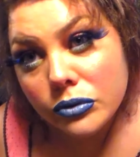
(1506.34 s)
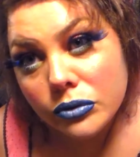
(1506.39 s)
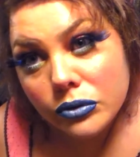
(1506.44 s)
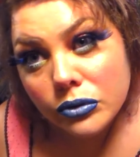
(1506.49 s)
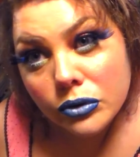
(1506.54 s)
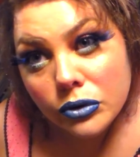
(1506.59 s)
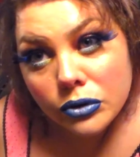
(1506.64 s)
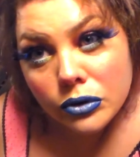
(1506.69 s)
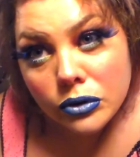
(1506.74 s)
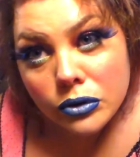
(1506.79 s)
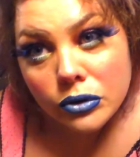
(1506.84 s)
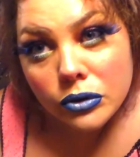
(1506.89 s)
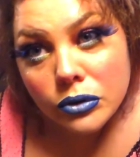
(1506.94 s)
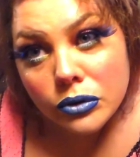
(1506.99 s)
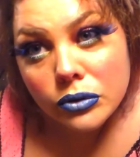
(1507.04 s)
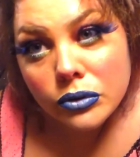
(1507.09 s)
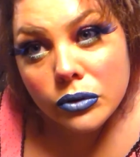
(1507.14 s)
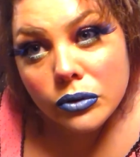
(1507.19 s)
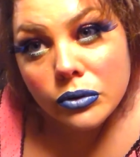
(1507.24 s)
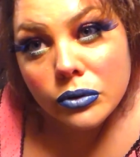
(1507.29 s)

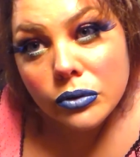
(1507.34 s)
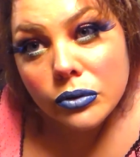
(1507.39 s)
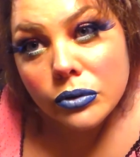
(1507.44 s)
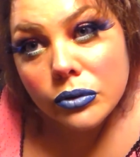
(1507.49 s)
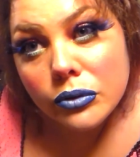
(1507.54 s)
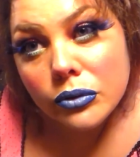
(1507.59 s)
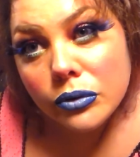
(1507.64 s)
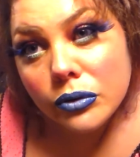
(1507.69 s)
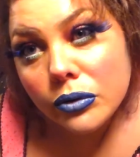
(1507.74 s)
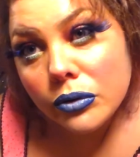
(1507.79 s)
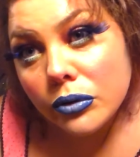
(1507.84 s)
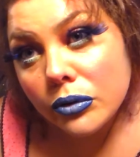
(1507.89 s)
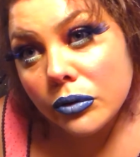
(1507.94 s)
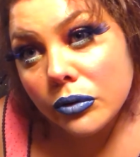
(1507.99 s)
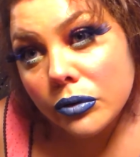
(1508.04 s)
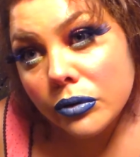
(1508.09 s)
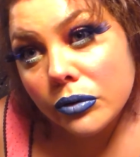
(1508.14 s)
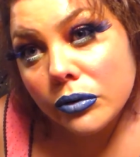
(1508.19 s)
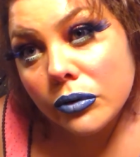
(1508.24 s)
(no one is talking)